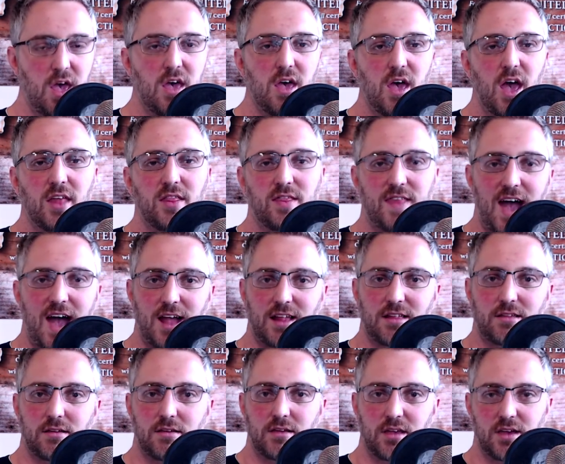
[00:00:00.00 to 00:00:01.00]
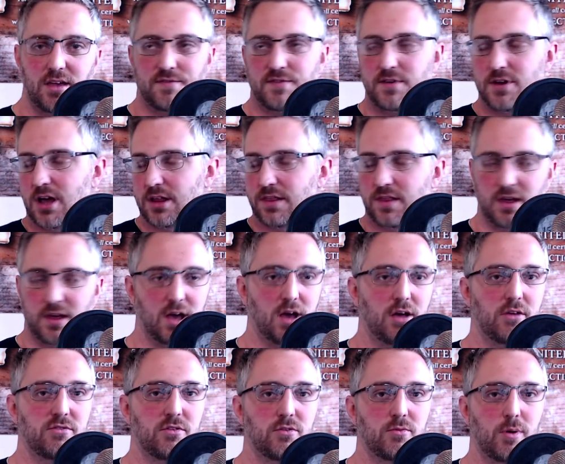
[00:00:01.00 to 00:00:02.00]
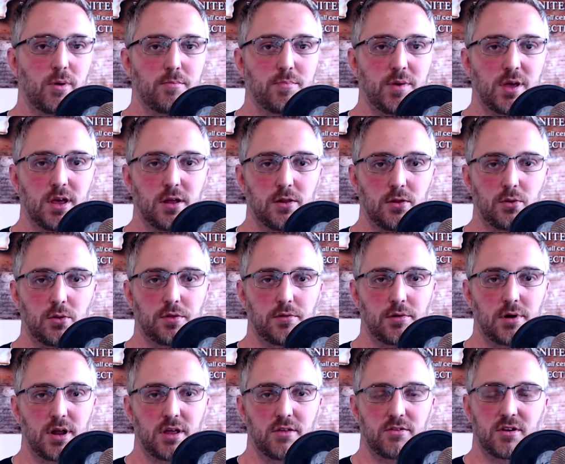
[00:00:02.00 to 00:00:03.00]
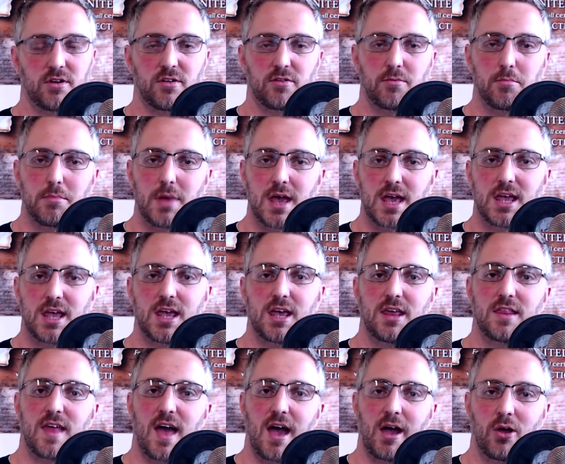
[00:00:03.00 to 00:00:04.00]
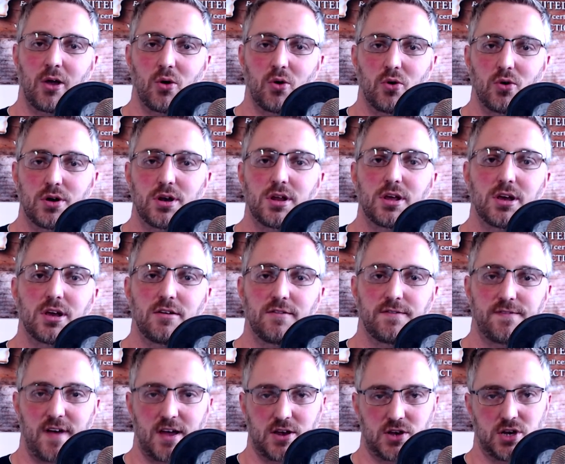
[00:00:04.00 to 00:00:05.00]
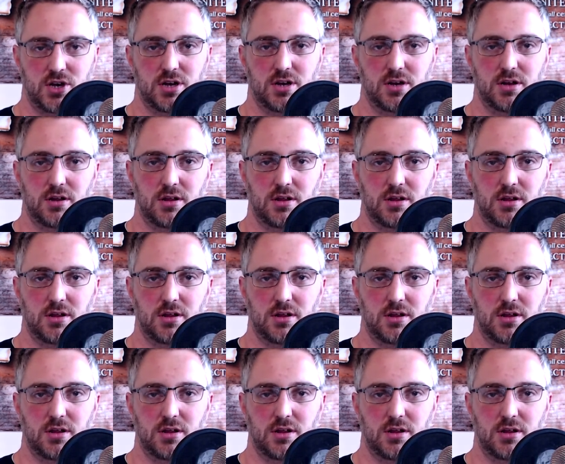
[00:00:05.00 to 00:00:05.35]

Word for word: And that, if nothing else, is what being Lutheran is. It is making that good confession.